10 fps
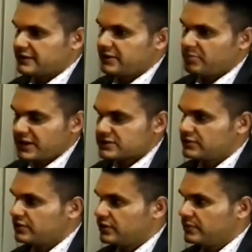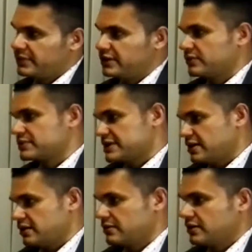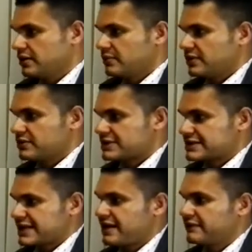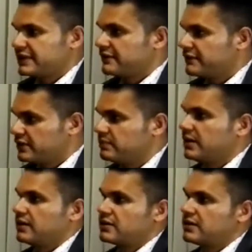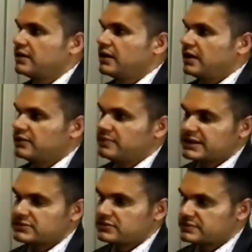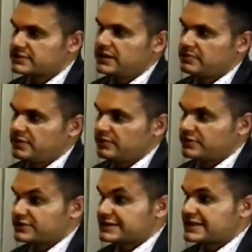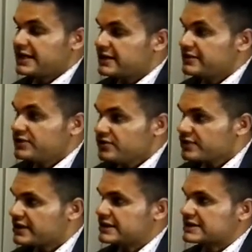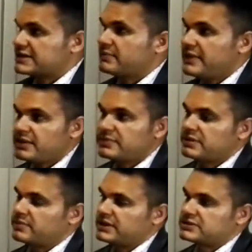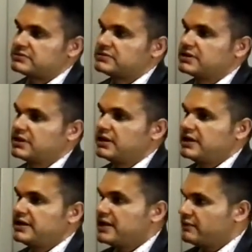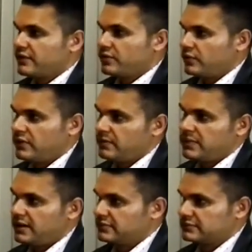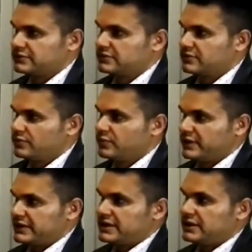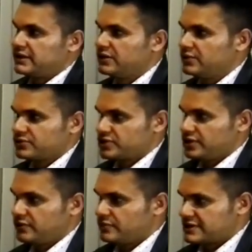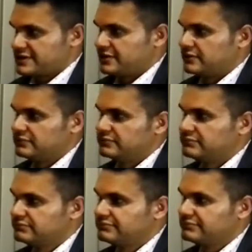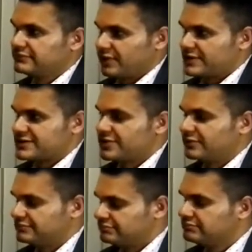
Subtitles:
The person being observed because it's having the feedback, and the person observing because it's learning new things that maybe the person never thought about when he or she was alone on his own.